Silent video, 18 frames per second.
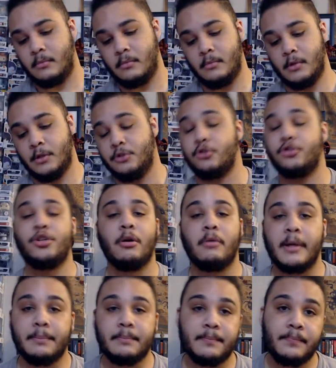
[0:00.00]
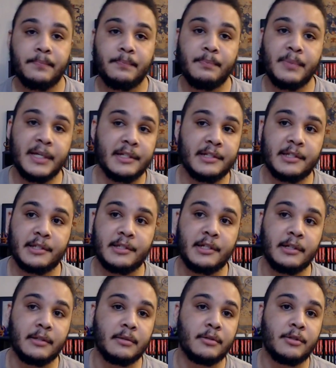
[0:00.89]
So show up, be
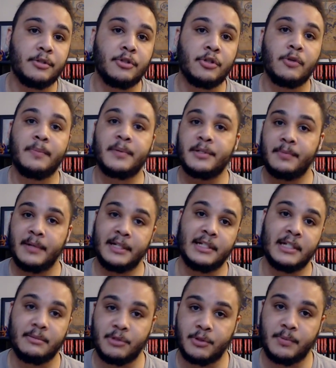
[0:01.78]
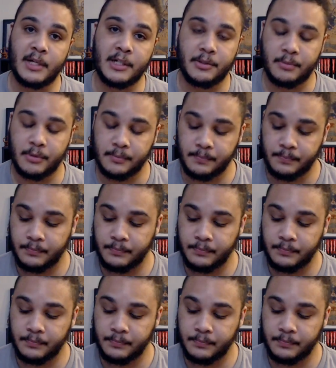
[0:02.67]
consistent, show up as many times as possible.